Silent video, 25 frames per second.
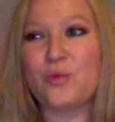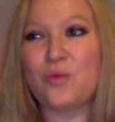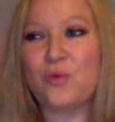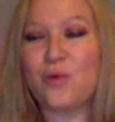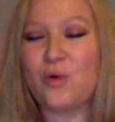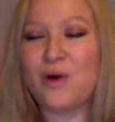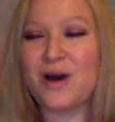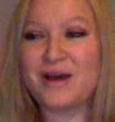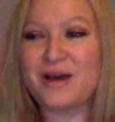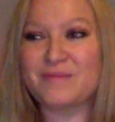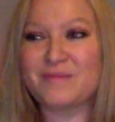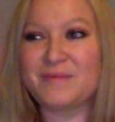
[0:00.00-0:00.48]

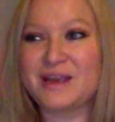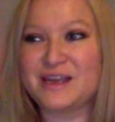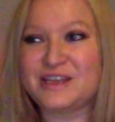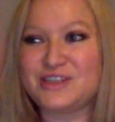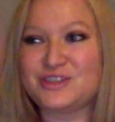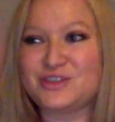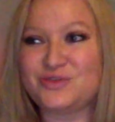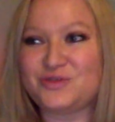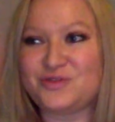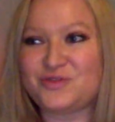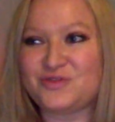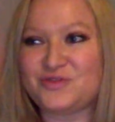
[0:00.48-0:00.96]
What
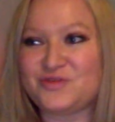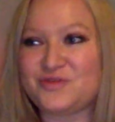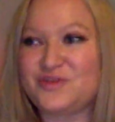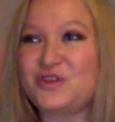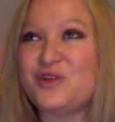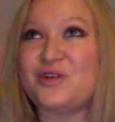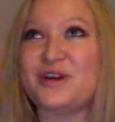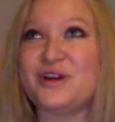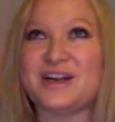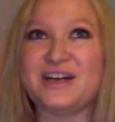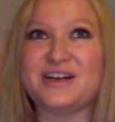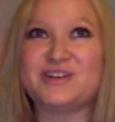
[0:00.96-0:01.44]
makes you
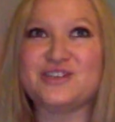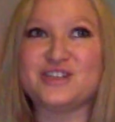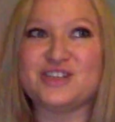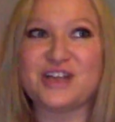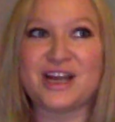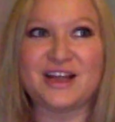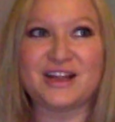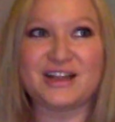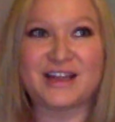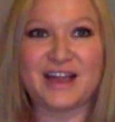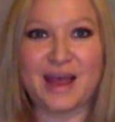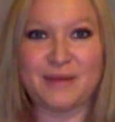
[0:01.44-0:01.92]
your inner
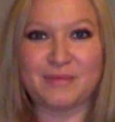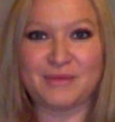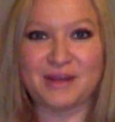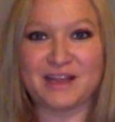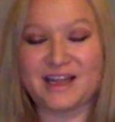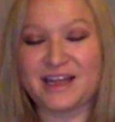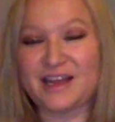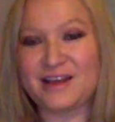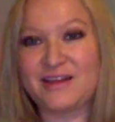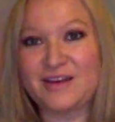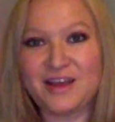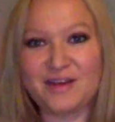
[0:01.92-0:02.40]
child happy?
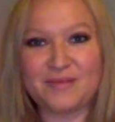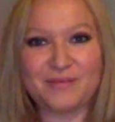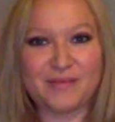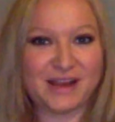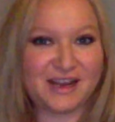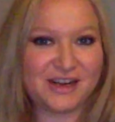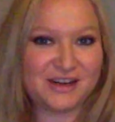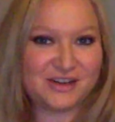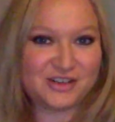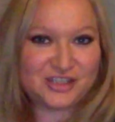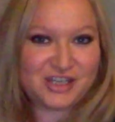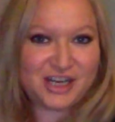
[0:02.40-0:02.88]
Like,
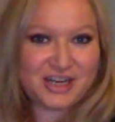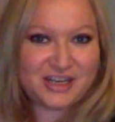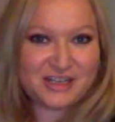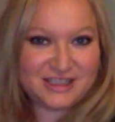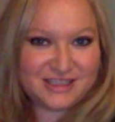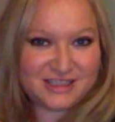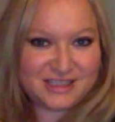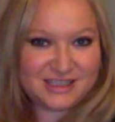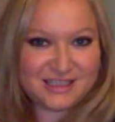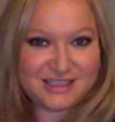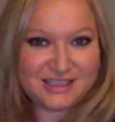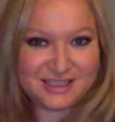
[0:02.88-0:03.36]
my inner child
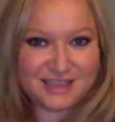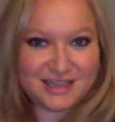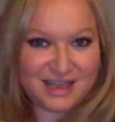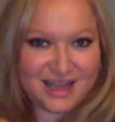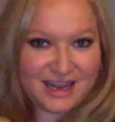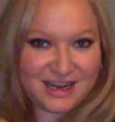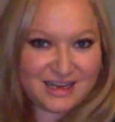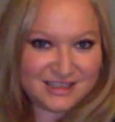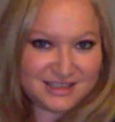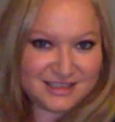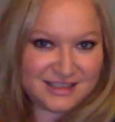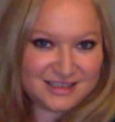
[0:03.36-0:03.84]
sees the
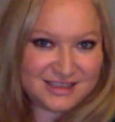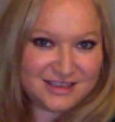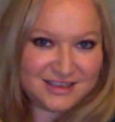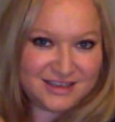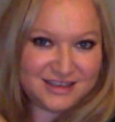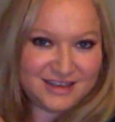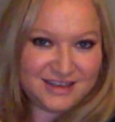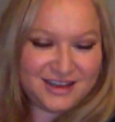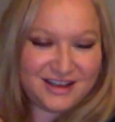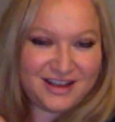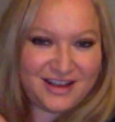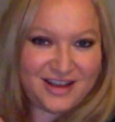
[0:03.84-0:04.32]
lights
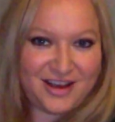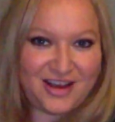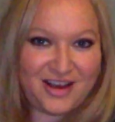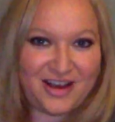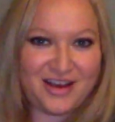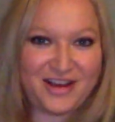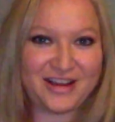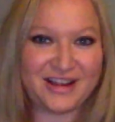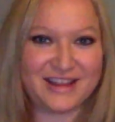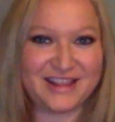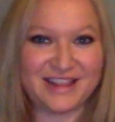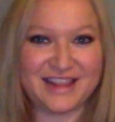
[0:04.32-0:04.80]

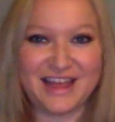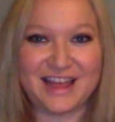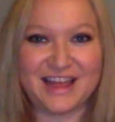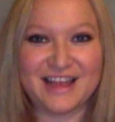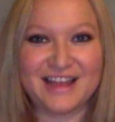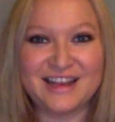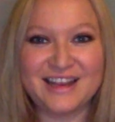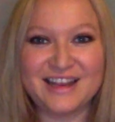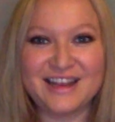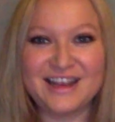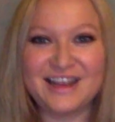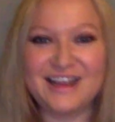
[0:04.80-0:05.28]
on that
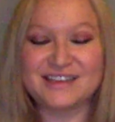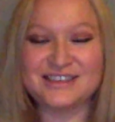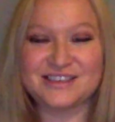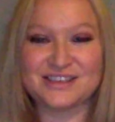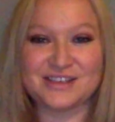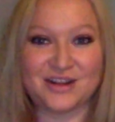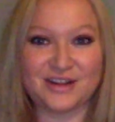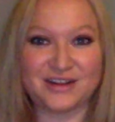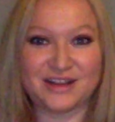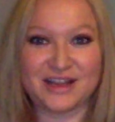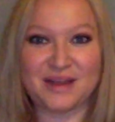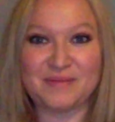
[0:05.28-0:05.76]

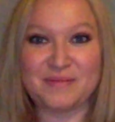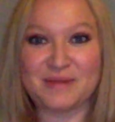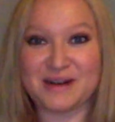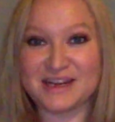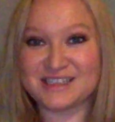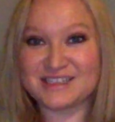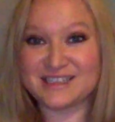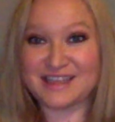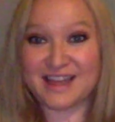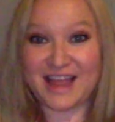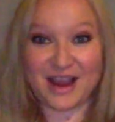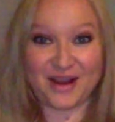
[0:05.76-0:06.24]
salt lamp and
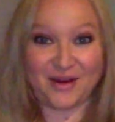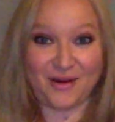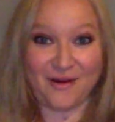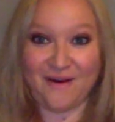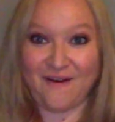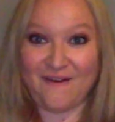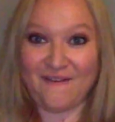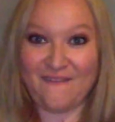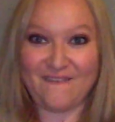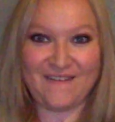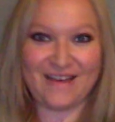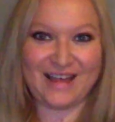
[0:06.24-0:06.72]
is like,
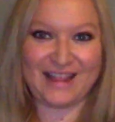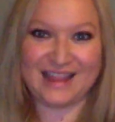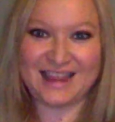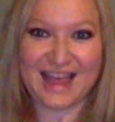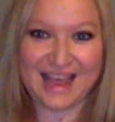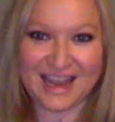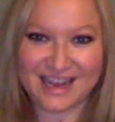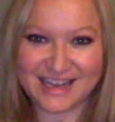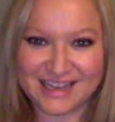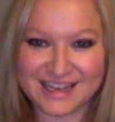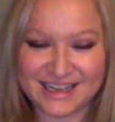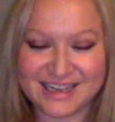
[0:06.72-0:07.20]
oh, I
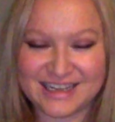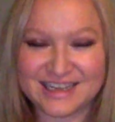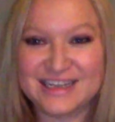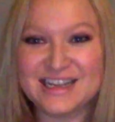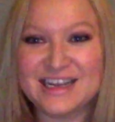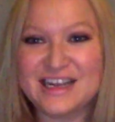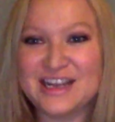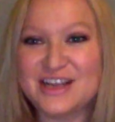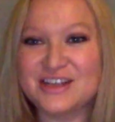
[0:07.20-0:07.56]
like it.